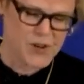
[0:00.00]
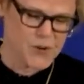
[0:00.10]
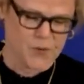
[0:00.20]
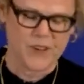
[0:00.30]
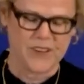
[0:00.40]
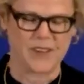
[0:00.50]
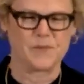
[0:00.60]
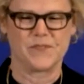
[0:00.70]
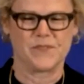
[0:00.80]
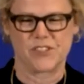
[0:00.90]
So
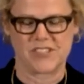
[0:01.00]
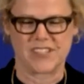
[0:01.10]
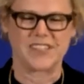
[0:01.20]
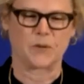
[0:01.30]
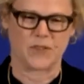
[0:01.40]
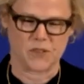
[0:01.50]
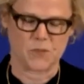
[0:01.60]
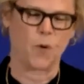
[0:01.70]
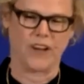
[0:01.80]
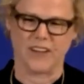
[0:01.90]
um, just to stick with
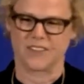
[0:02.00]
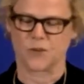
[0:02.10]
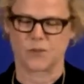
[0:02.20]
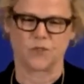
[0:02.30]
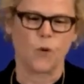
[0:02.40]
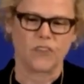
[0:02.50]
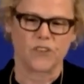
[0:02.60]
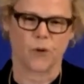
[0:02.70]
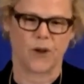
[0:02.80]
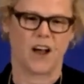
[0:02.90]
this point in terms of
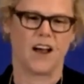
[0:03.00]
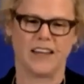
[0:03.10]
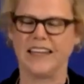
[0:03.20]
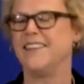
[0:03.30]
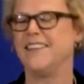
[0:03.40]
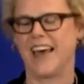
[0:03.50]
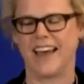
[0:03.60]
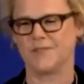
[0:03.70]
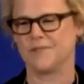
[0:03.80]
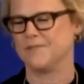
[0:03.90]
what's going on in
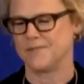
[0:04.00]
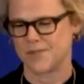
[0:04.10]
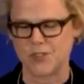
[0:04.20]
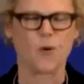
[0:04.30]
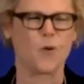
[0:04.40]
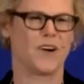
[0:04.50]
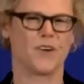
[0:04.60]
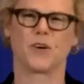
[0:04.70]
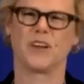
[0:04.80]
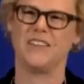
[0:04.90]
that
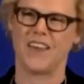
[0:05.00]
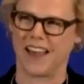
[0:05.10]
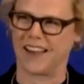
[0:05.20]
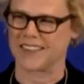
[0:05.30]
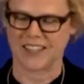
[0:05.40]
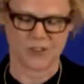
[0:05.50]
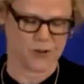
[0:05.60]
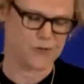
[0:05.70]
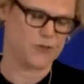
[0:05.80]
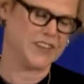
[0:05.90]
stoa or in that
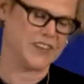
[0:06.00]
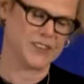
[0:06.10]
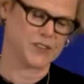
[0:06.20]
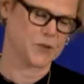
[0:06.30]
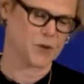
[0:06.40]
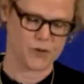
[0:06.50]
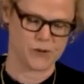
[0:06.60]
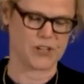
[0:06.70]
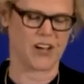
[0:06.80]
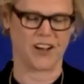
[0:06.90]
cleared field
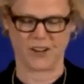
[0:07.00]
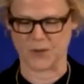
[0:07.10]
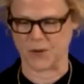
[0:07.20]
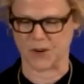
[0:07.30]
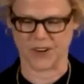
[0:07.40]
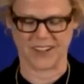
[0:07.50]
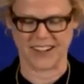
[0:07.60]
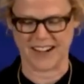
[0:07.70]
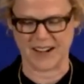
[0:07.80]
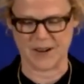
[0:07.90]
or hutong
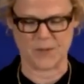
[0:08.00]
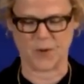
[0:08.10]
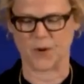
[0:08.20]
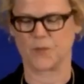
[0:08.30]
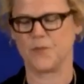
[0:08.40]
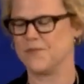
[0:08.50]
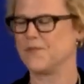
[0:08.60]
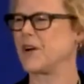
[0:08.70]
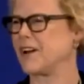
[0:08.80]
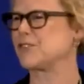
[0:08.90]
or, um, or
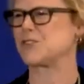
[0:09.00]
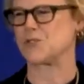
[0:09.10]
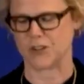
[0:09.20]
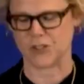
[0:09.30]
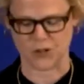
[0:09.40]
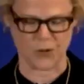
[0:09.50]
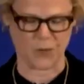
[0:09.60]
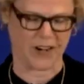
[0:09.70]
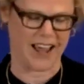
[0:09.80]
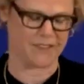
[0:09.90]
whatever structure
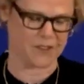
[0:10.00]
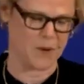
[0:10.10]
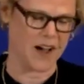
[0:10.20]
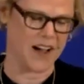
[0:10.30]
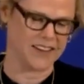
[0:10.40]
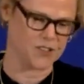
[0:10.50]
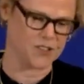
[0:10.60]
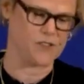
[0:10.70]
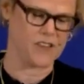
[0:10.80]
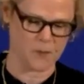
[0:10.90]
you want to have in mind
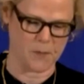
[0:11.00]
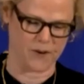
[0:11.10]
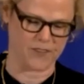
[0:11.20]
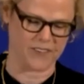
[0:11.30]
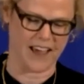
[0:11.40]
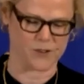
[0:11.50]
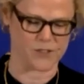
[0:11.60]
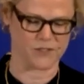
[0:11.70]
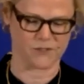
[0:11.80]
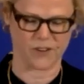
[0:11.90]
as you think about the
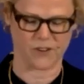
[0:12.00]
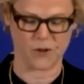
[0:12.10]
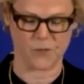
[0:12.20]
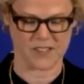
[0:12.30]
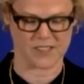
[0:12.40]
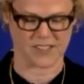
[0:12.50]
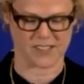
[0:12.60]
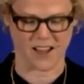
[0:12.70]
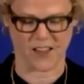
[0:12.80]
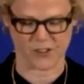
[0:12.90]
house of, of
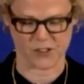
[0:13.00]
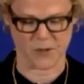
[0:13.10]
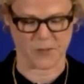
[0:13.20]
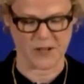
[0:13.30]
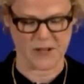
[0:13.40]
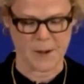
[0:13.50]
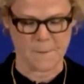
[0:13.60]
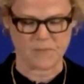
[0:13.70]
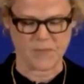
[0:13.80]
humanistic scholarship.